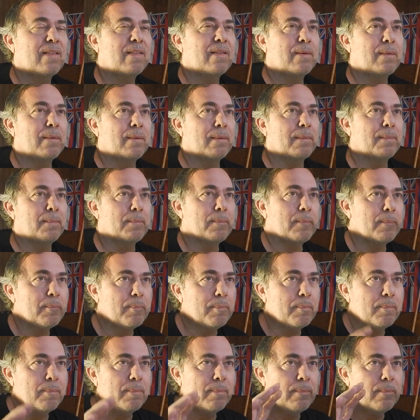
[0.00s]
they're
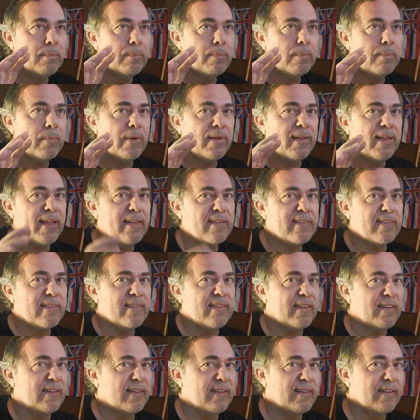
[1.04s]

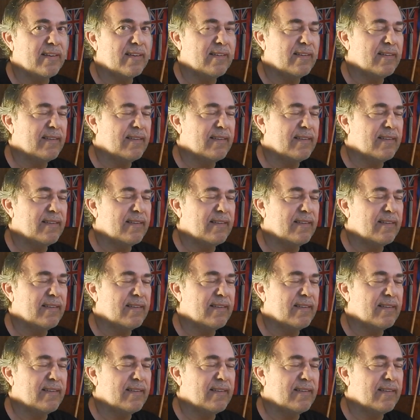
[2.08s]
hesitant